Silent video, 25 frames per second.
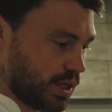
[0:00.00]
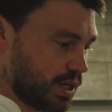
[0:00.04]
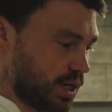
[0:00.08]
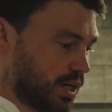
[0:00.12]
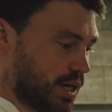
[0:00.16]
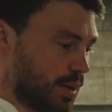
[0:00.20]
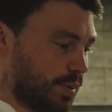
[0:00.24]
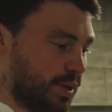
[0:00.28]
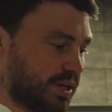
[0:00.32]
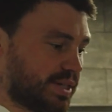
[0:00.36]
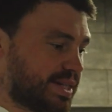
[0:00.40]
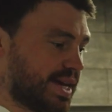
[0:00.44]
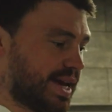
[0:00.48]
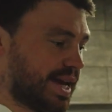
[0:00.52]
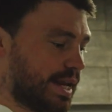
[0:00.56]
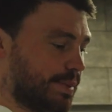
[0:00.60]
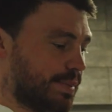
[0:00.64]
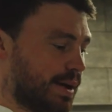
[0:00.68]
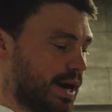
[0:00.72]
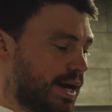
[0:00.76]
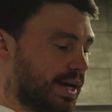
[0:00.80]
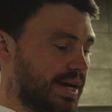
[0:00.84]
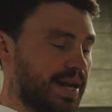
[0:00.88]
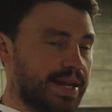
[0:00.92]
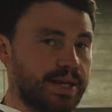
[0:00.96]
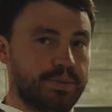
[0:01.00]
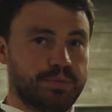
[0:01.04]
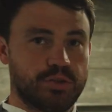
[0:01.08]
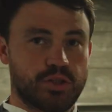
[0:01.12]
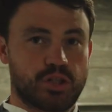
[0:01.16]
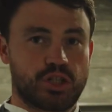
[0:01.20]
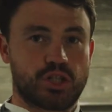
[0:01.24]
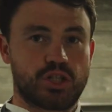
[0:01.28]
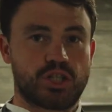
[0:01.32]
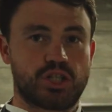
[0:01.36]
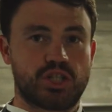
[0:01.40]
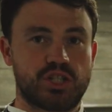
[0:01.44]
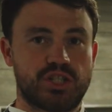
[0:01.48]
And then we'll take them out and let them
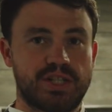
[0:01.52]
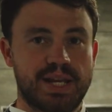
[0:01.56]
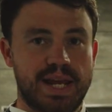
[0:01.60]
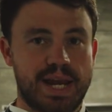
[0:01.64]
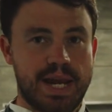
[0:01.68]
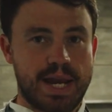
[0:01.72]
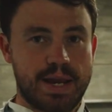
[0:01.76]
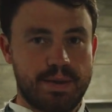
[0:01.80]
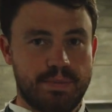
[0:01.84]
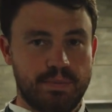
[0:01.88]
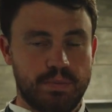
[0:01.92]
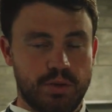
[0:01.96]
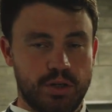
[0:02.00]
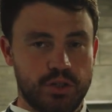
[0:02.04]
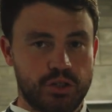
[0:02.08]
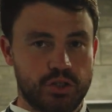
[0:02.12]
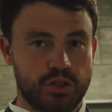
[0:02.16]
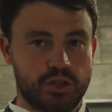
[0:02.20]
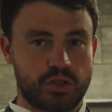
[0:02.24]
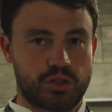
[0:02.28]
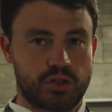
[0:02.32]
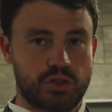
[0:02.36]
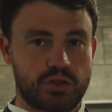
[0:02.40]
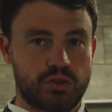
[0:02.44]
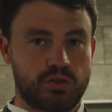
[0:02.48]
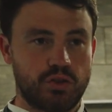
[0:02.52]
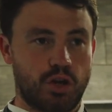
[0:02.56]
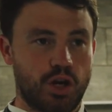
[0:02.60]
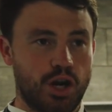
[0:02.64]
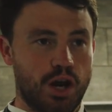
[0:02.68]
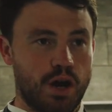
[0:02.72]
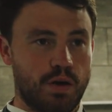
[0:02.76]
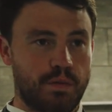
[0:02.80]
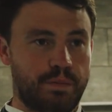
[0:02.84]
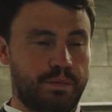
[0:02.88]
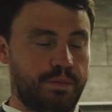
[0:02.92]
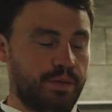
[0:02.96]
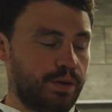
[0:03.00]
just steam and just dry
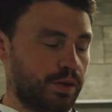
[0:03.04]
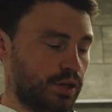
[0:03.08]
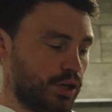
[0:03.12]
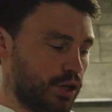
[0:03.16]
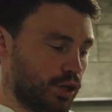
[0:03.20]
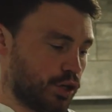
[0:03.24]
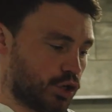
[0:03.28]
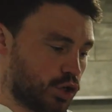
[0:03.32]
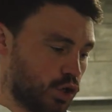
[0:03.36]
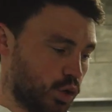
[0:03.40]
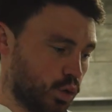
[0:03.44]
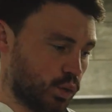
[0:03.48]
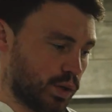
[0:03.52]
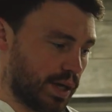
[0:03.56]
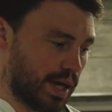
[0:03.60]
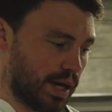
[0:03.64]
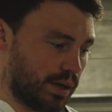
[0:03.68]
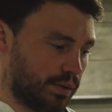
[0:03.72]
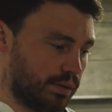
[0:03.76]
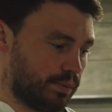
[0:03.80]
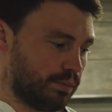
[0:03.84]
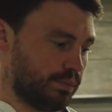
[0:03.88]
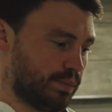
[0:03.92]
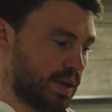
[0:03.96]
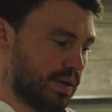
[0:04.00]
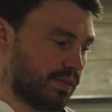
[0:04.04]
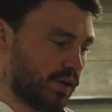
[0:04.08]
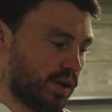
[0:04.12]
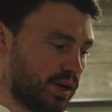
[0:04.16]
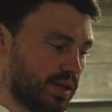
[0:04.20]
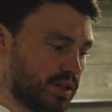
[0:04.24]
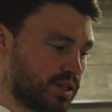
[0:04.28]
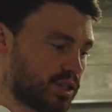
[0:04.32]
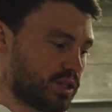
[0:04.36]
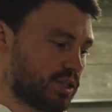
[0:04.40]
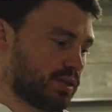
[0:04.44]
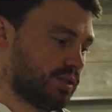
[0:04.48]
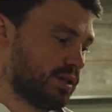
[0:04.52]
off and cool down. Bit of
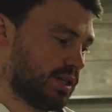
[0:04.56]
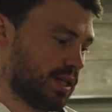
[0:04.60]
ice